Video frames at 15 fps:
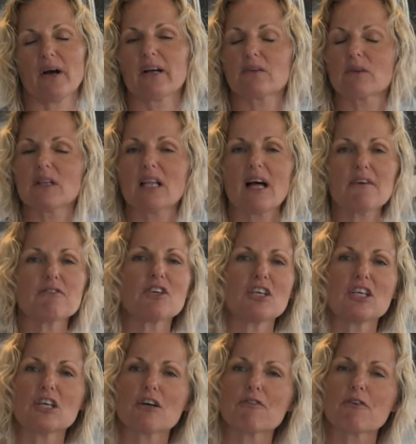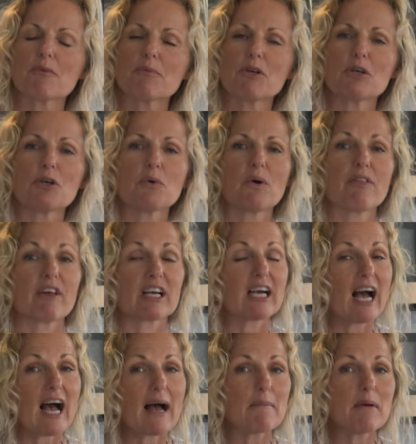I would love to hear from you with a
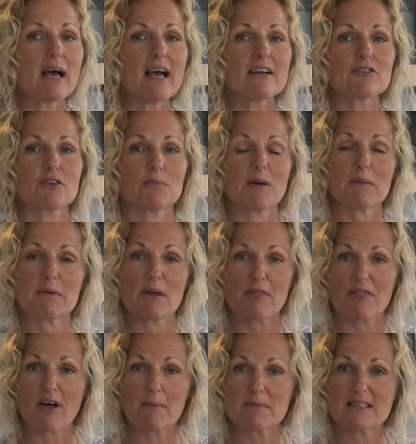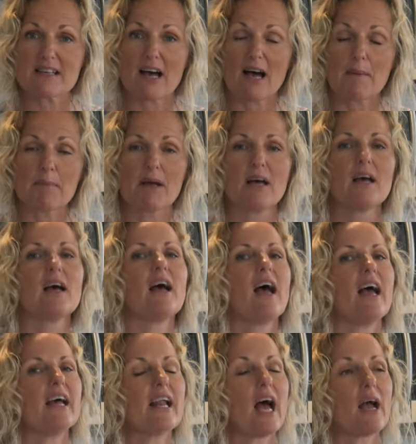comment or maybe a thumbs up.
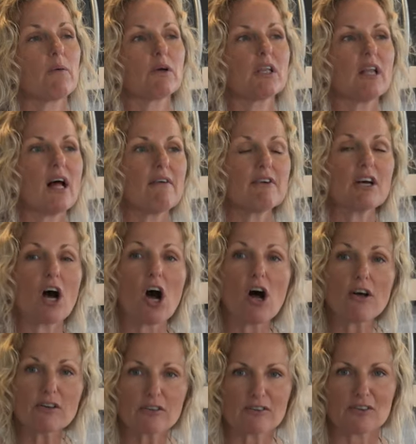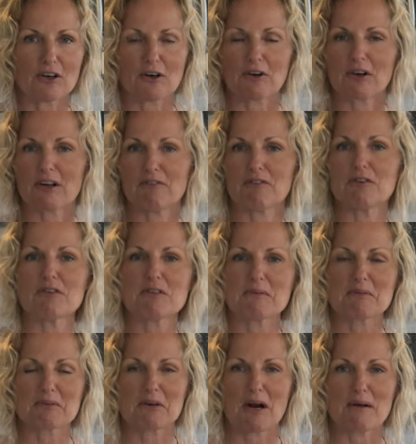And I would love it also if you
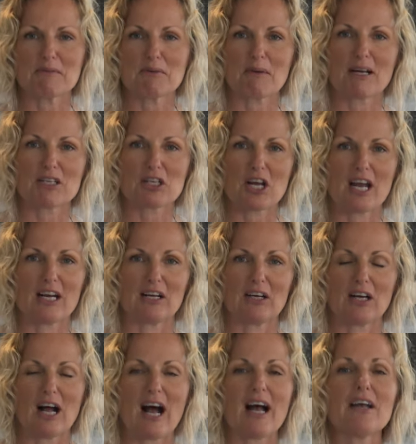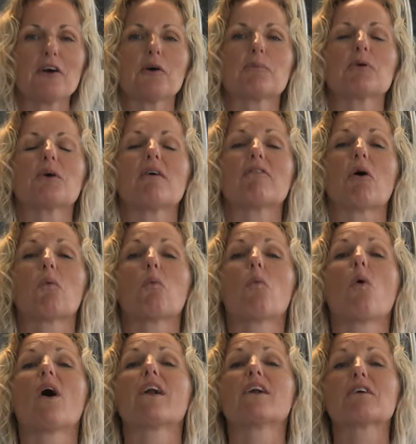subscribe to my channel. I hope you have
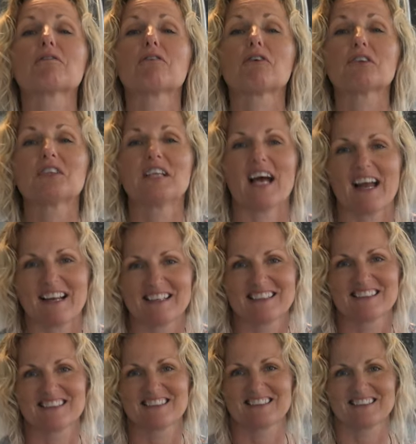a wonderful day.